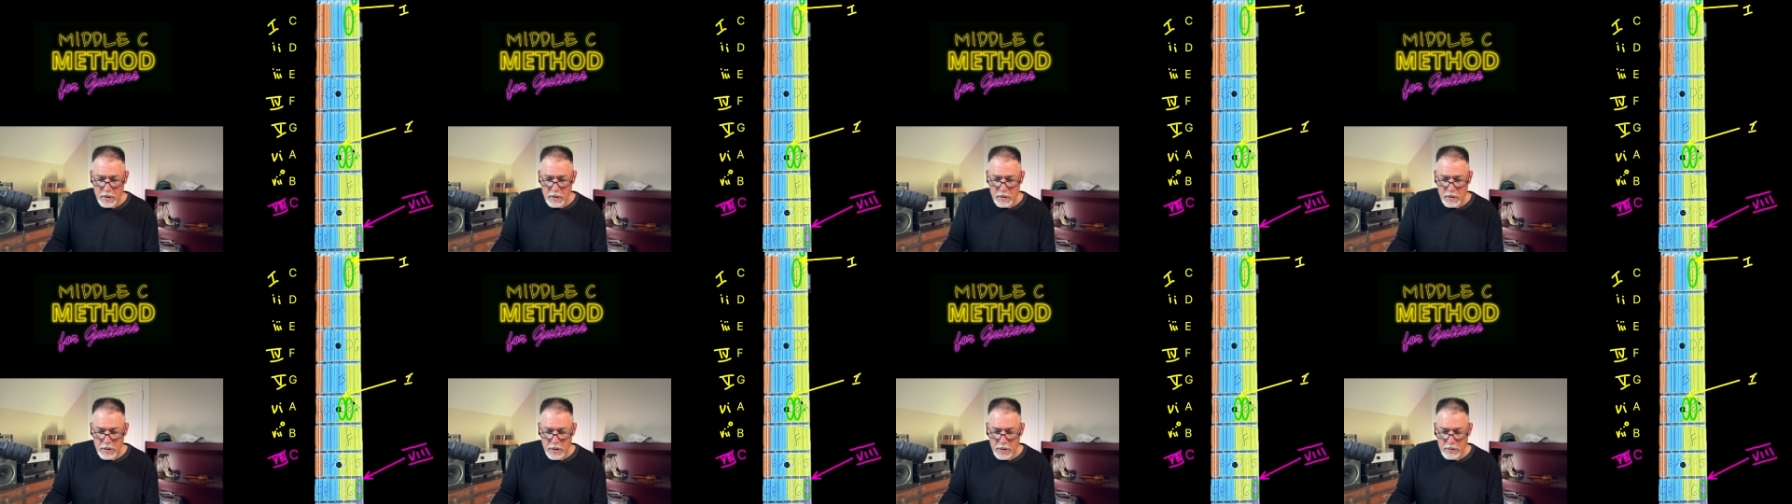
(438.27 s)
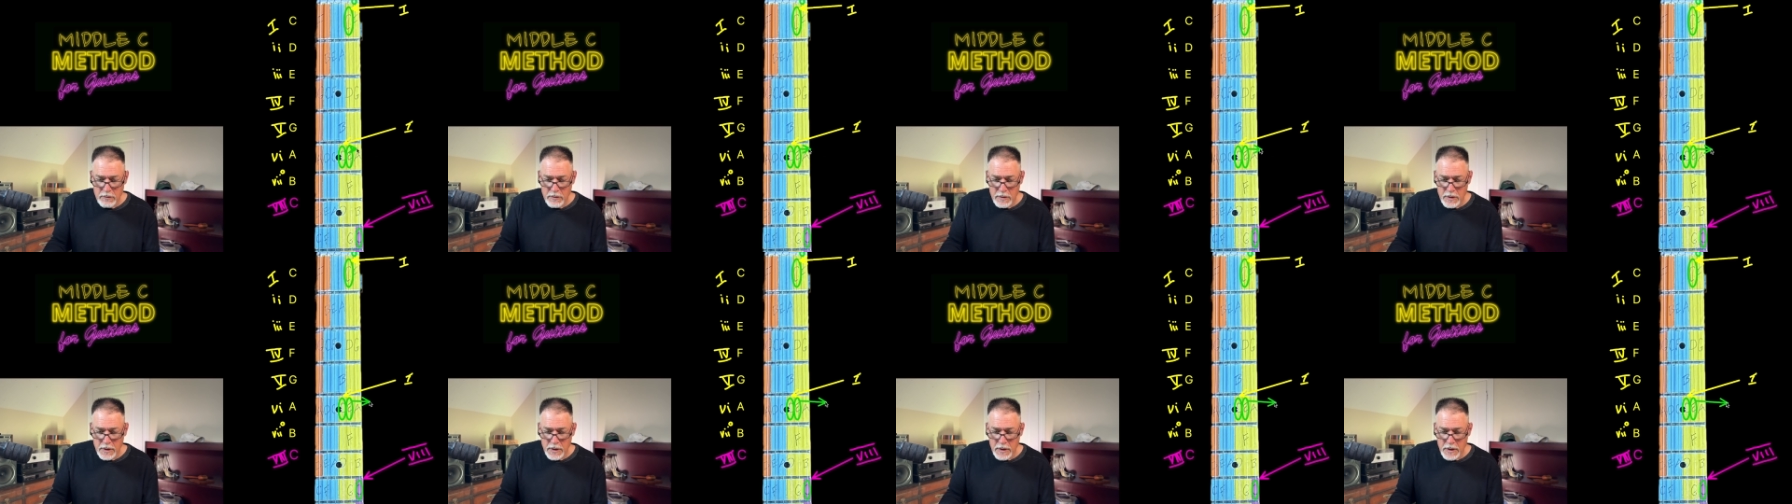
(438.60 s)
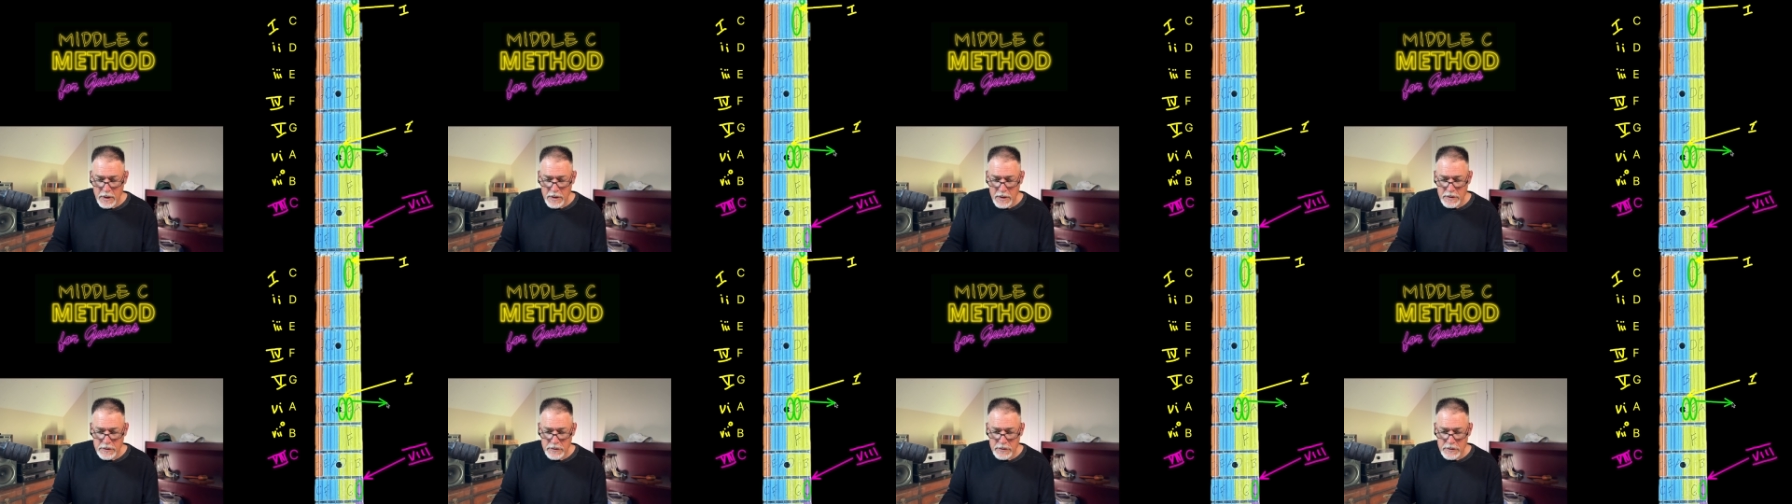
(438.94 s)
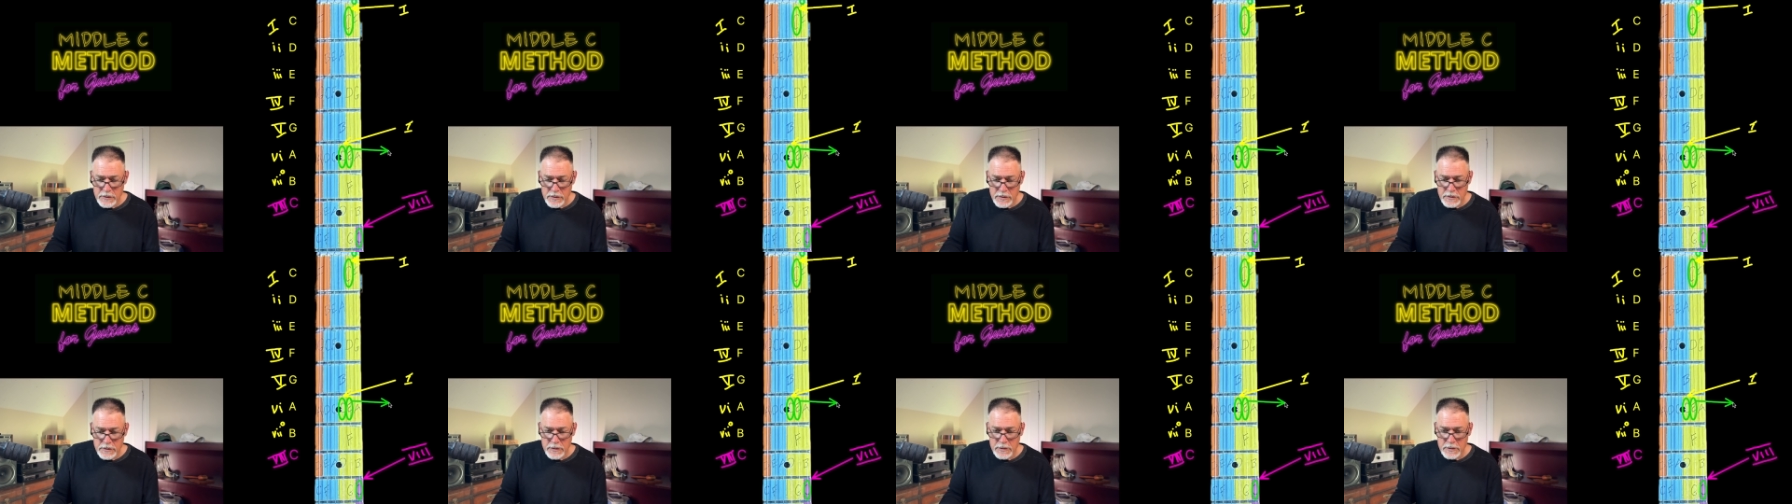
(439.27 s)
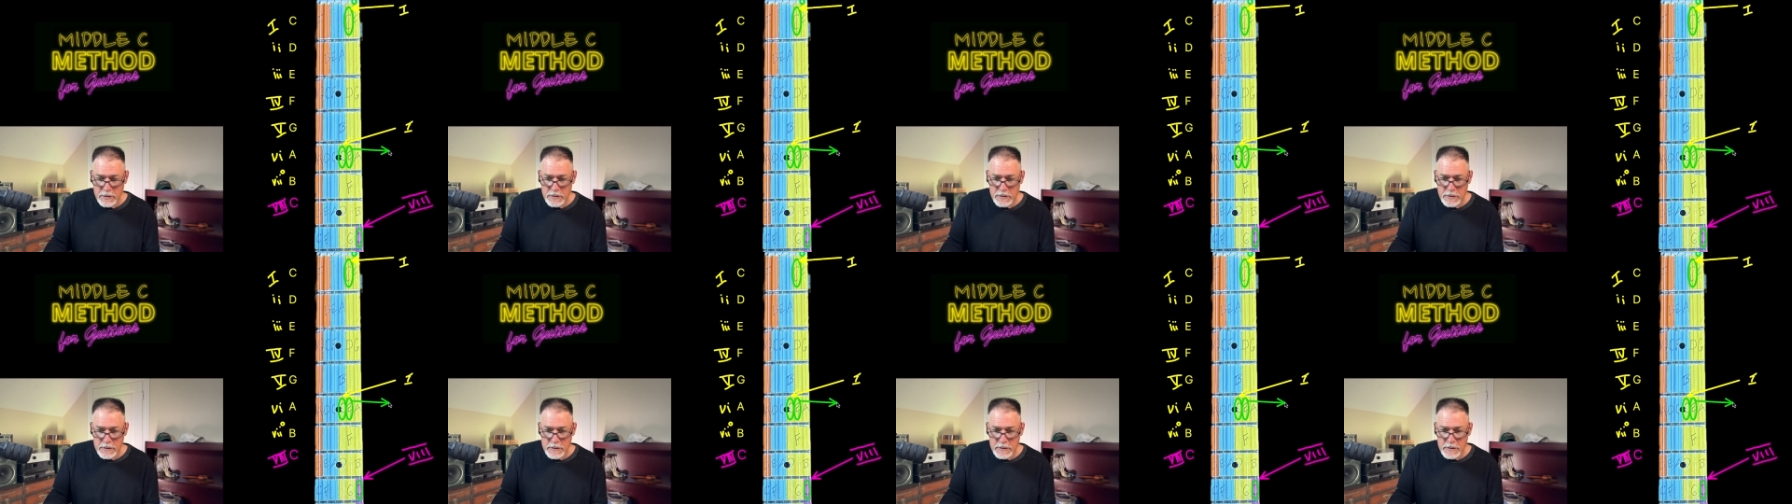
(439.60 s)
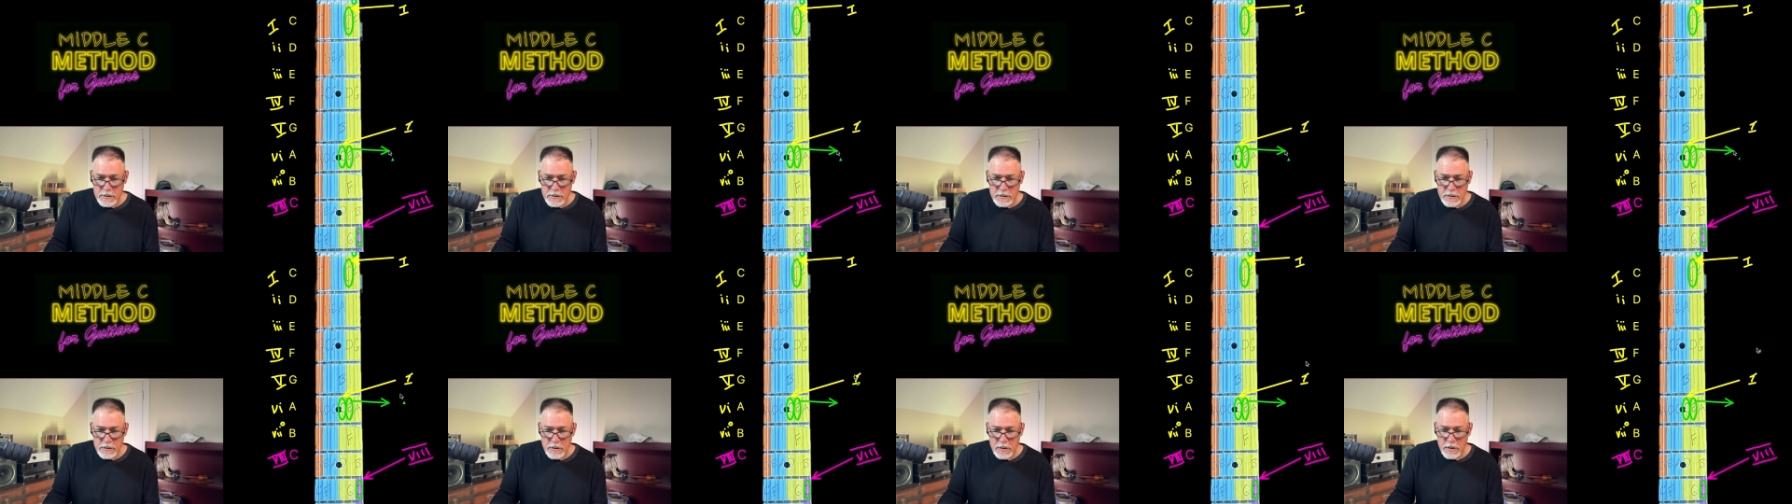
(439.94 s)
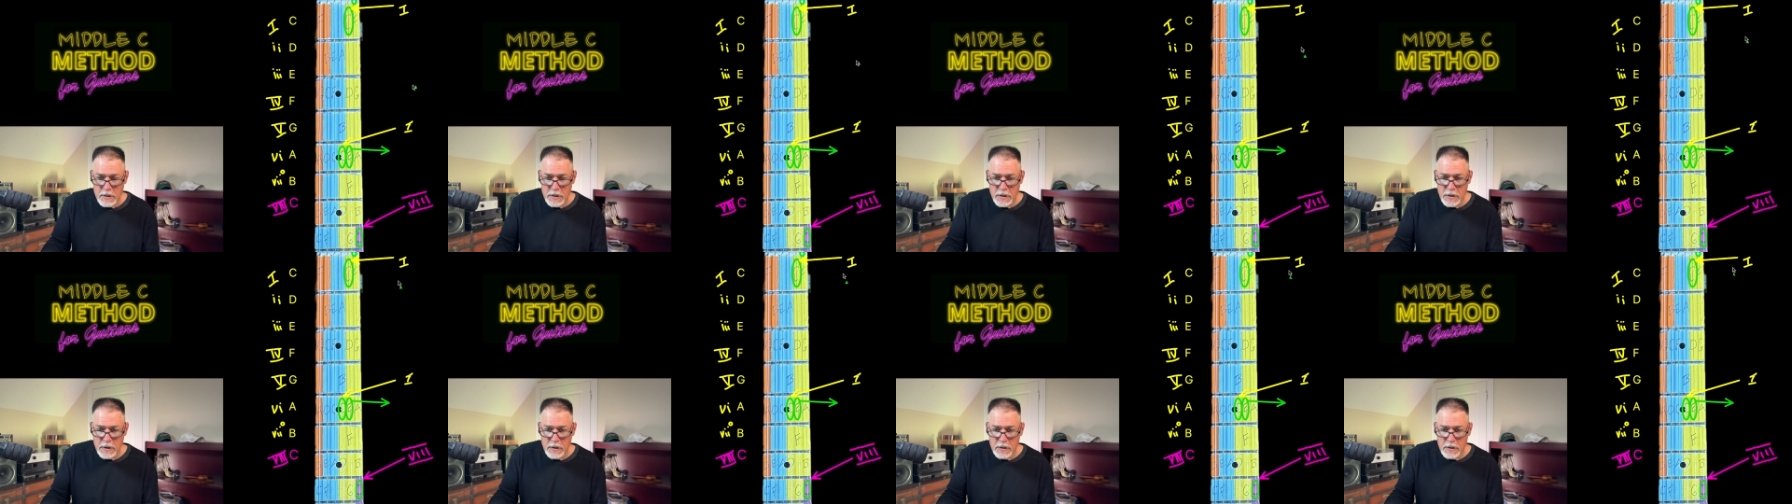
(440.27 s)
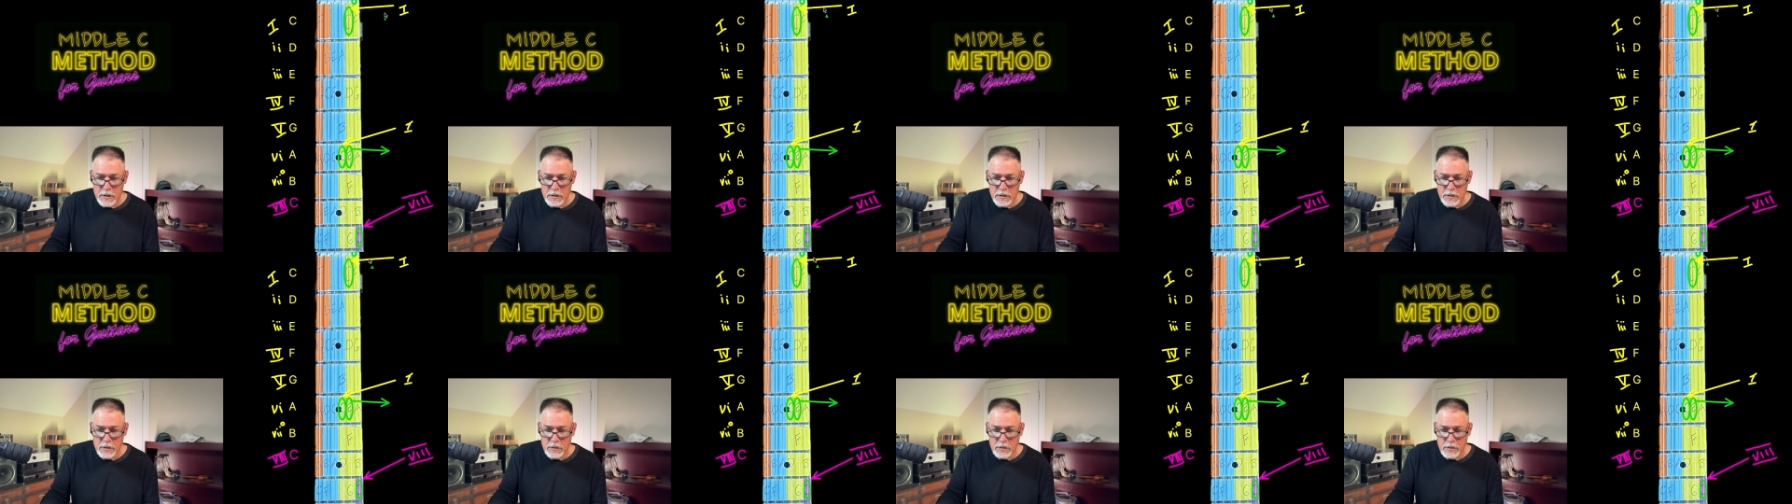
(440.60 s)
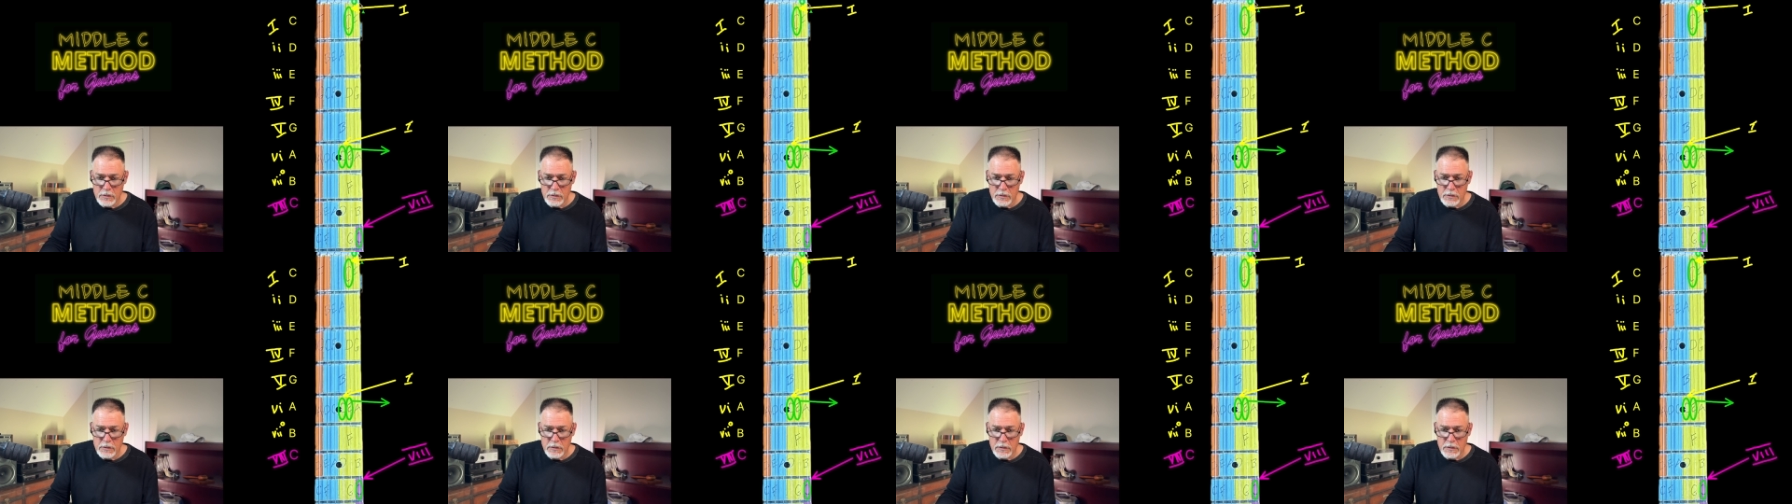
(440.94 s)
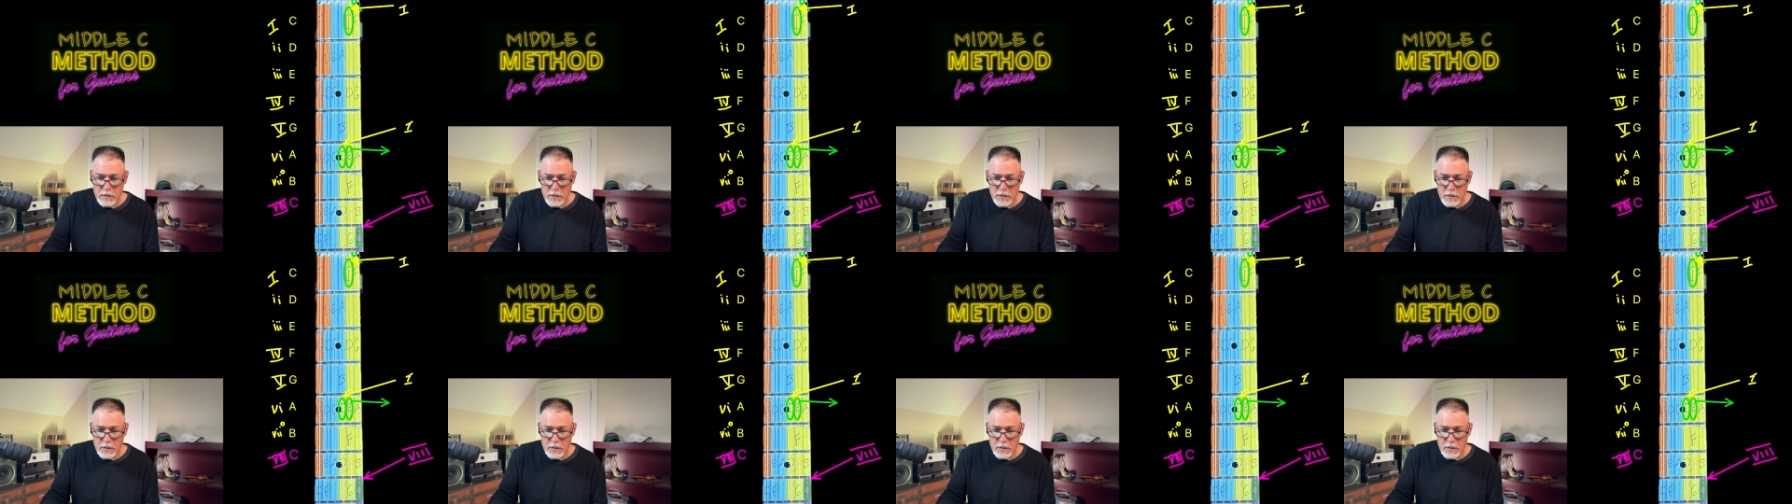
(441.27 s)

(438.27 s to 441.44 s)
locations here